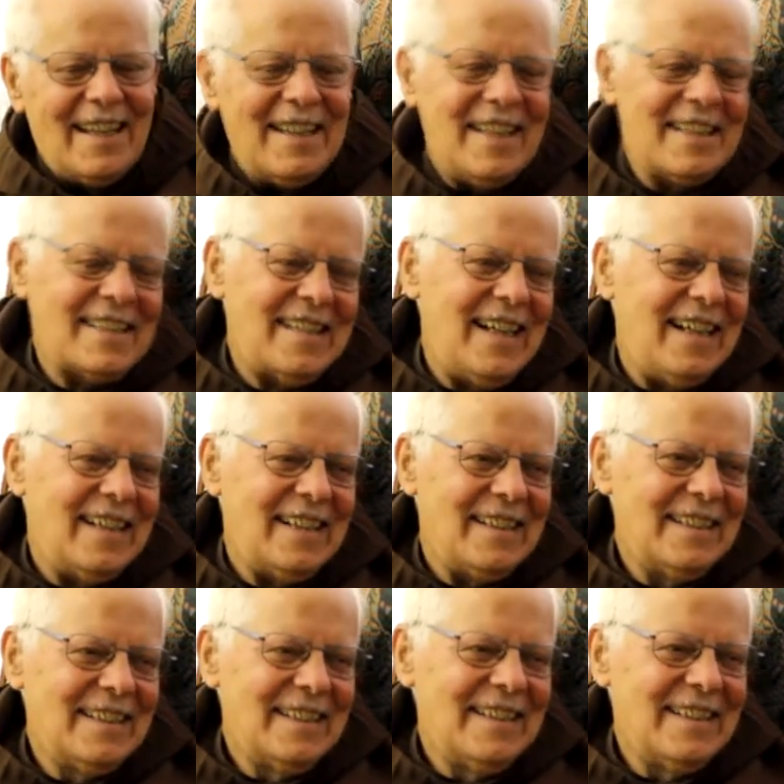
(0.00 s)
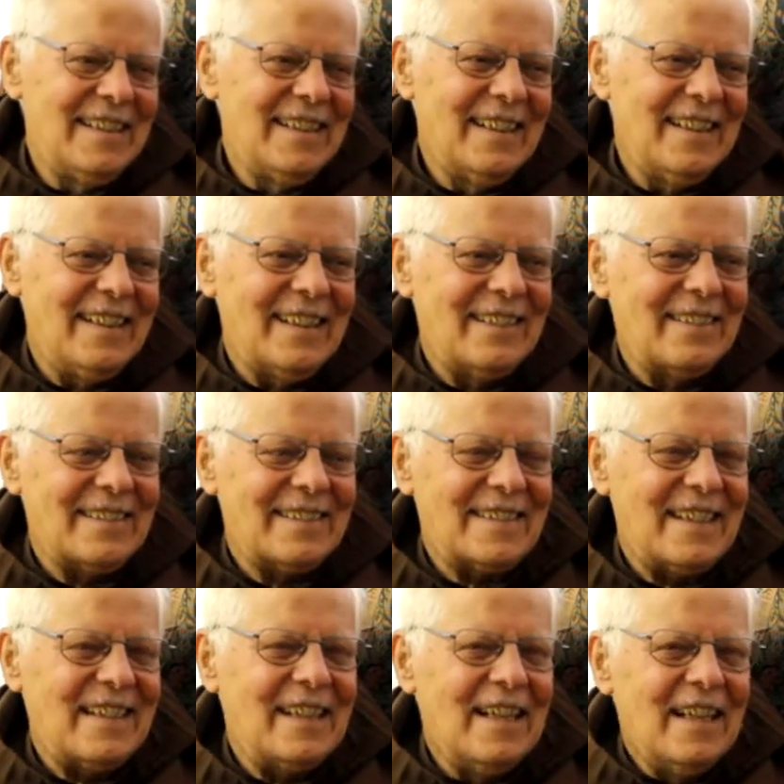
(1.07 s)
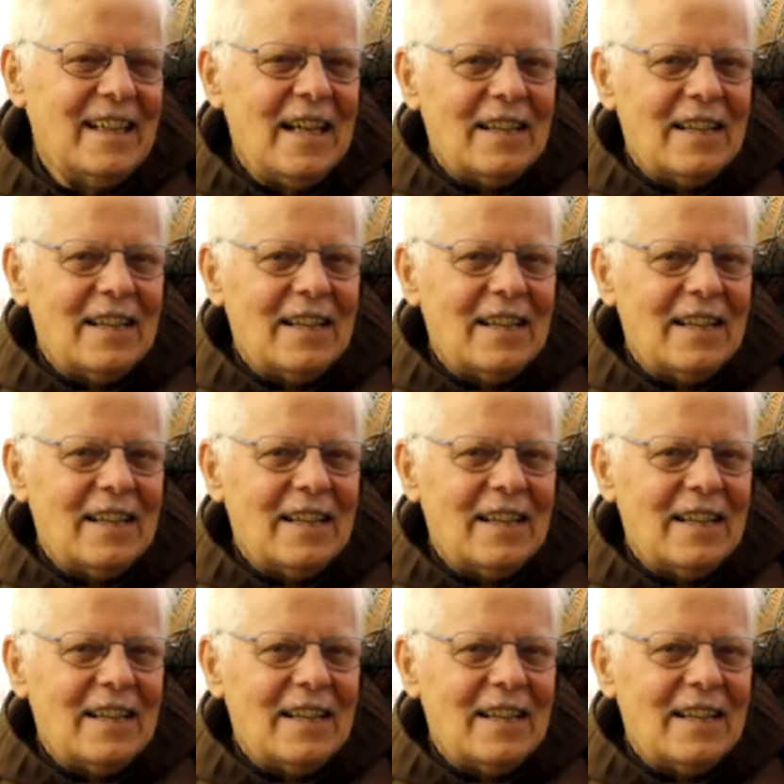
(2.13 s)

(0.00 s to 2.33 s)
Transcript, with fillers: and that's how I got there